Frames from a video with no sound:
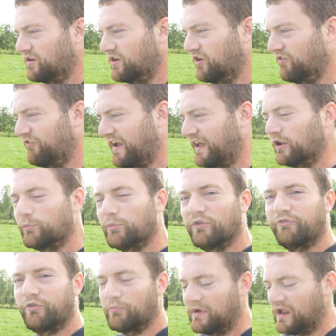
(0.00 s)
available
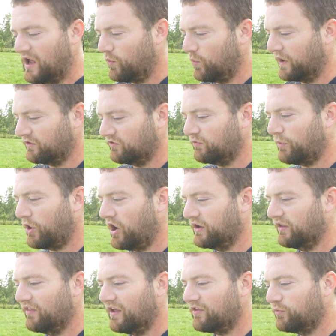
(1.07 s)
for me at one spot,
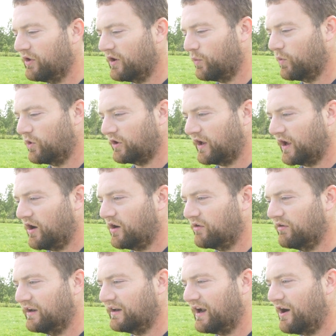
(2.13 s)
and that's what I'm working on
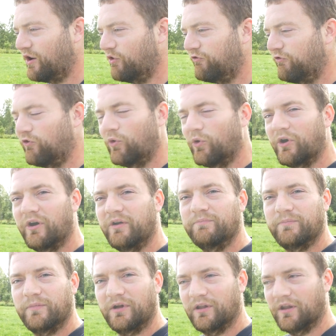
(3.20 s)
right now for
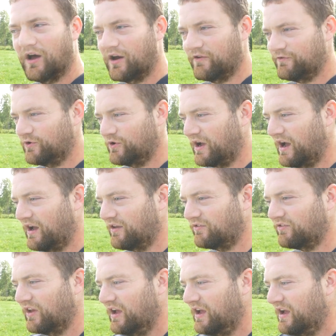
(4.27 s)
a lot of you
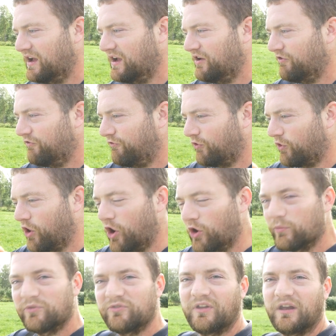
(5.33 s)
guys, for
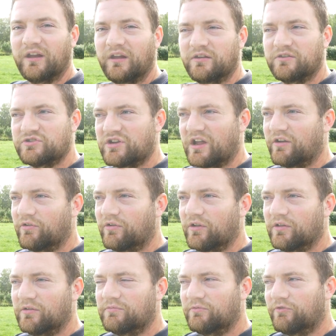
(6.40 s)
homesteading in
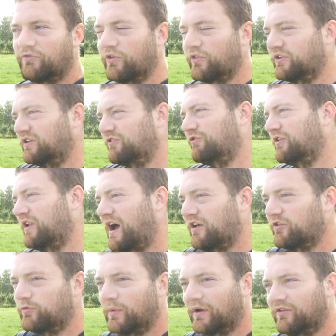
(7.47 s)
general, for the different
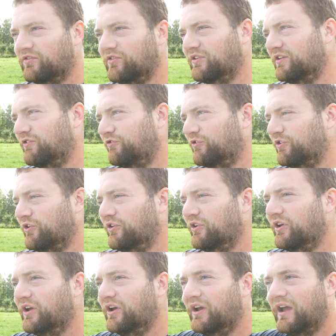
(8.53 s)
aspects, the different
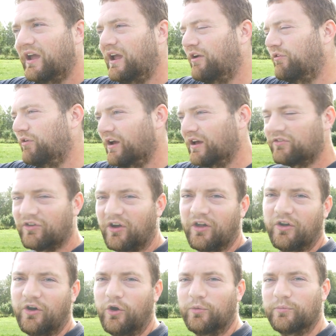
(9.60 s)
areas
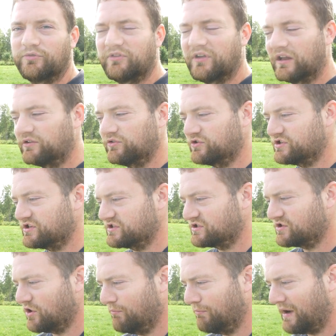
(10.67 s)
on a homestead, to just
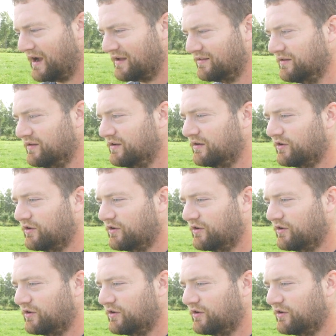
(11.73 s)
combine